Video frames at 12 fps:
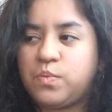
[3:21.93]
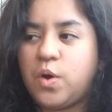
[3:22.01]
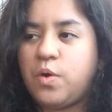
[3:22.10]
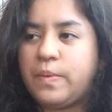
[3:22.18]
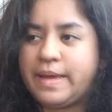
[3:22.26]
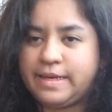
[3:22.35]

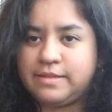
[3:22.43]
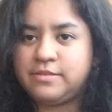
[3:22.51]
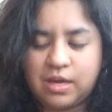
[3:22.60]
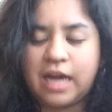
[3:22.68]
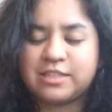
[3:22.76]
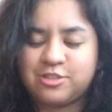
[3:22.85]
Rowan,
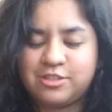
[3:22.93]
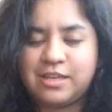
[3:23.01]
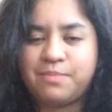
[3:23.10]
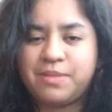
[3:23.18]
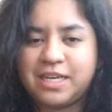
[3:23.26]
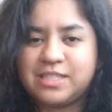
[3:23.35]
the actress
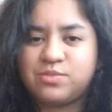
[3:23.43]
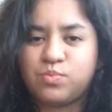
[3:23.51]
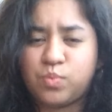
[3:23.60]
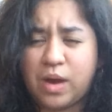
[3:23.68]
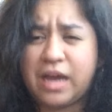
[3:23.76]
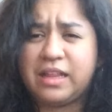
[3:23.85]
that plays
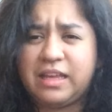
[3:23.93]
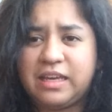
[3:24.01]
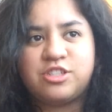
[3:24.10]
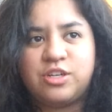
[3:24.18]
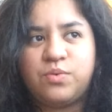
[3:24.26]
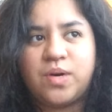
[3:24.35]

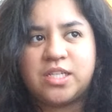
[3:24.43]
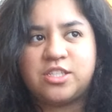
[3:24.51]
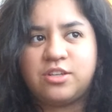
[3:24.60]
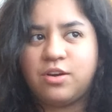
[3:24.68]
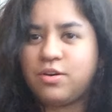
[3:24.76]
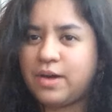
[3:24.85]
Riley, she wants
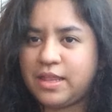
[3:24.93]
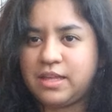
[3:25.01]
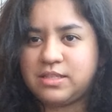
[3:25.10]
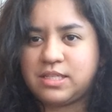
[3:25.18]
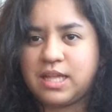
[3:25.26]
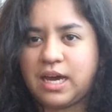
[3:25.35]
to go, I
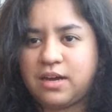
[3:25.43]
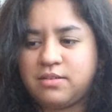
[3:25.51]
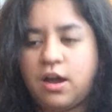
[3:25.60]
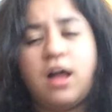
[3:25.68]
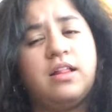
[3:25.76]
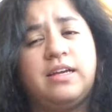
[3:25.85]
think, to that
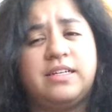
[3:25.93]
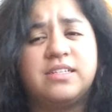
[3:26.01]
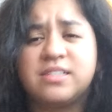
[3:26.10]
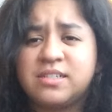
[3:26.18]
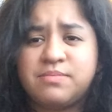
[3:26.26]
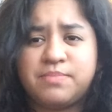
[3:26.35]

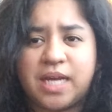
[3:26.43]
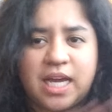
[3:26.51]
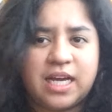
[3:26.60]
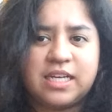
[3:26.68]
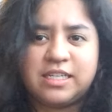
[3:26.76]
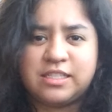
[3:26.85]
college
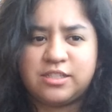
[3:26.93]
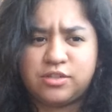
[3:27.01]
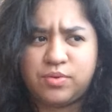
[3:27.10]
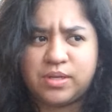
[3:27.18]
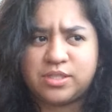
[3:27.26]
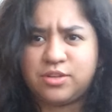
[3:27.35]
because she
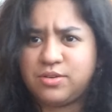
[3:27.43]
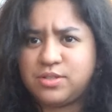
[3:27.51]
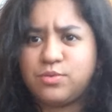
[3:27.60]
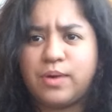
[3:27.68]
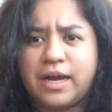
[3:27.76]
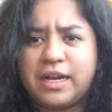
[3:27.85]
wants to go
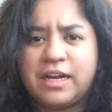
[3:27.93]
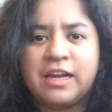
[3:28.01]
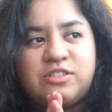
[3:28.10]
into writing.